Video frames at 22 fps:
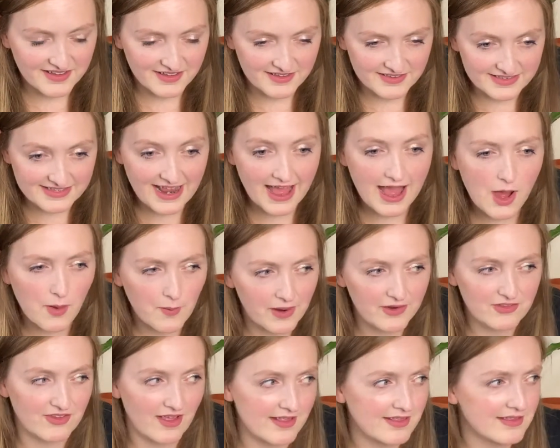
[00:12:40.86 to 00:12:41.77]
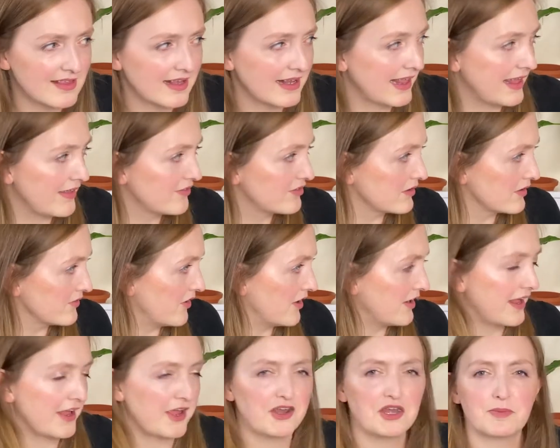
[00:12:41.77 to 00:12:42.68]
Now I tend to leave stuff on.
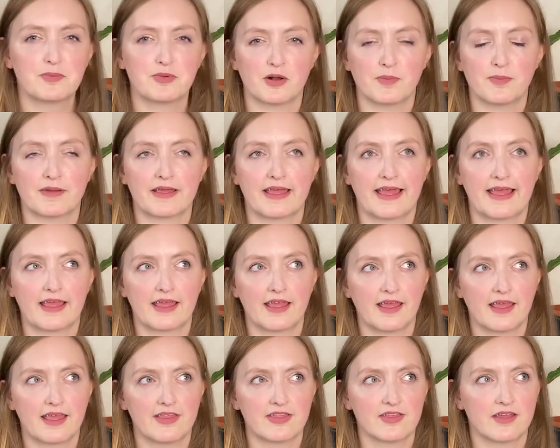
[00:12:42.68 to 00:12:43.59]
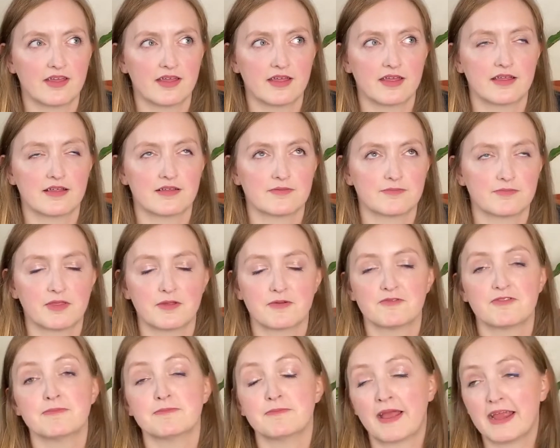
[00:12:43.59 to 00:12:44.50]
I only propagate either... The
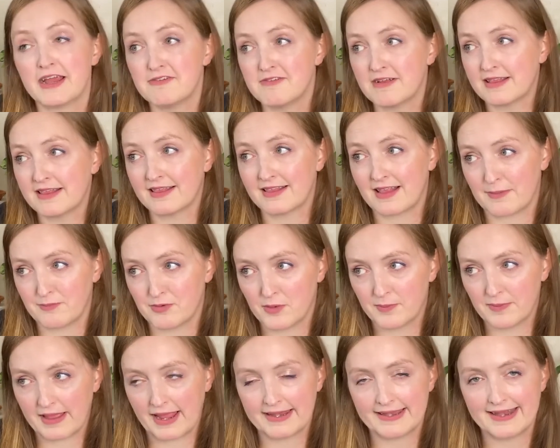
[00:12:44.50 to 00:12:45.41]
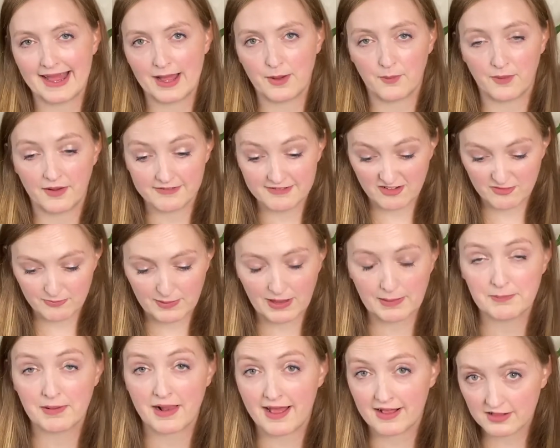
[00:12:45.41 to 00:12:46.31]
main reasons I propagate now are if
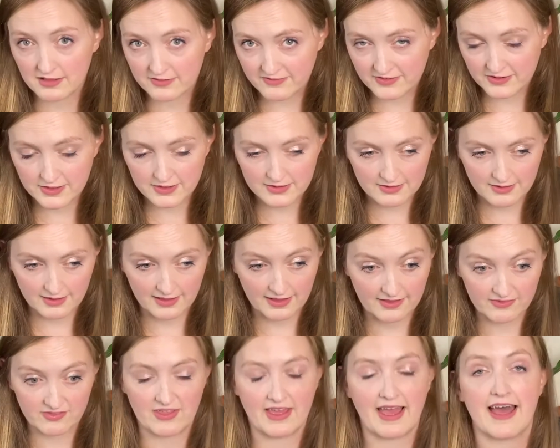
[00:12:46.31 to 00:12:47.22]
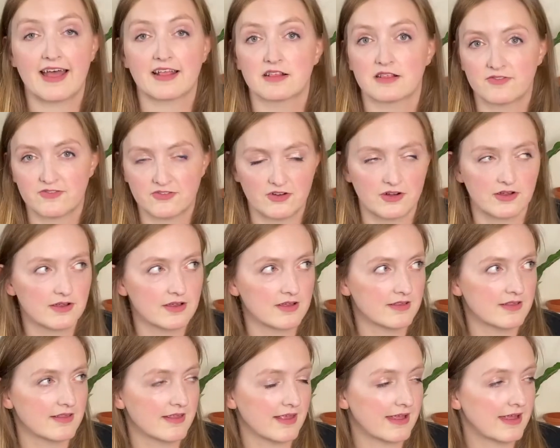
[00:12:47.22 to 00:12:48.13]
people ask for cutting, if they ask for a
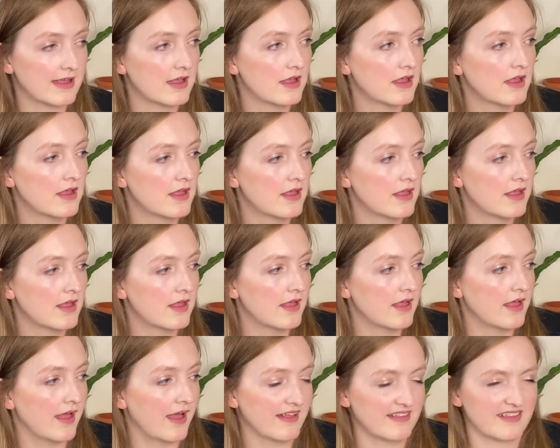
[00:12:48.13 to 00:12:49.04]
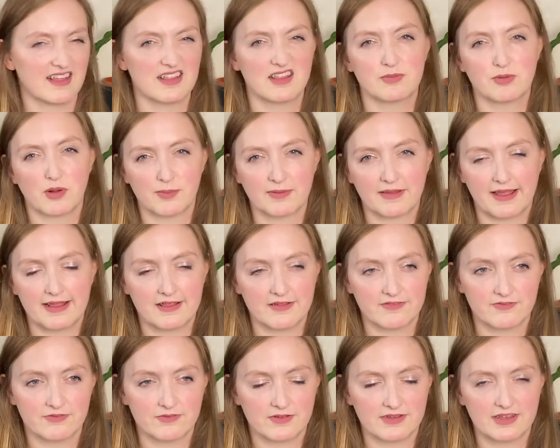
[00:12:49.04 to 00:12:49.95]
cutting, I tend to propagate,
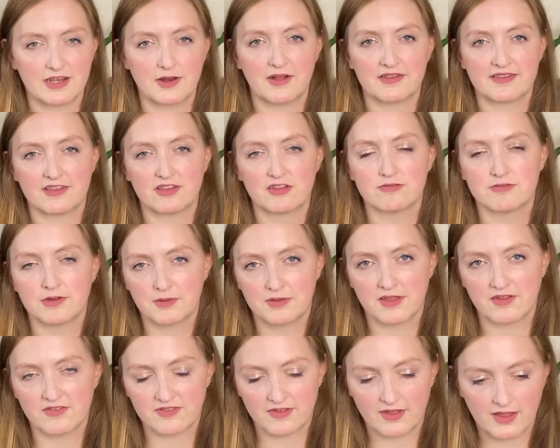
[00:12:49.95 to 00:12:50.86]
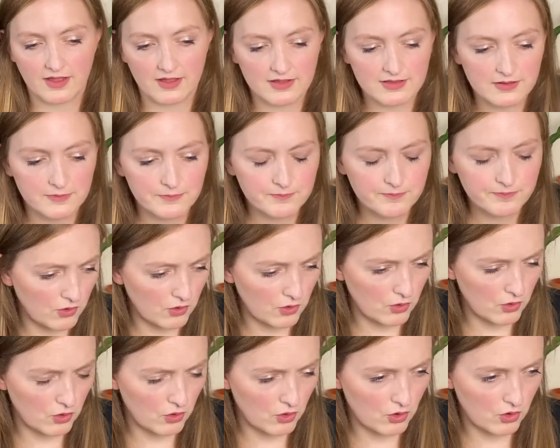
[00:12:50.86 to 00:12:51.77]
I tend to root it first.
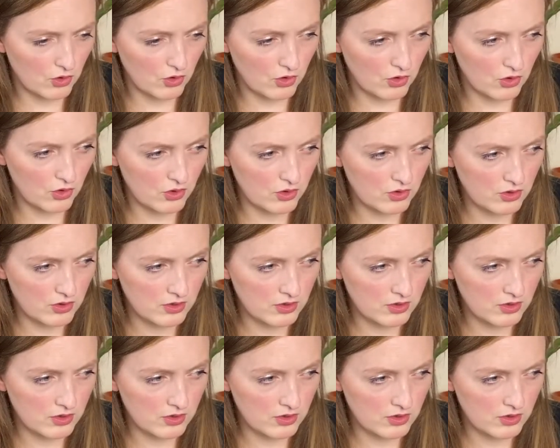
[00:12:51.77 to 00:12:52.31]
Or